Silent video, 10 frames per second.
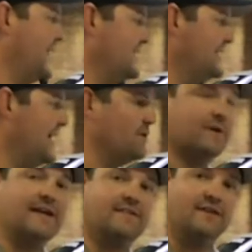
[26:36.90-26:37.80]
ninety-eight,
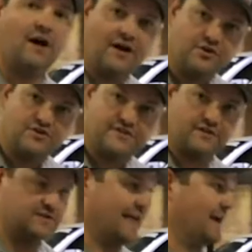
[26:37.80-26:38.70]
we get the one hundred
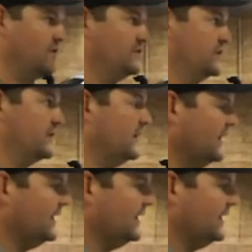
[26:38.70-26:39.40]
series Land Cruiser.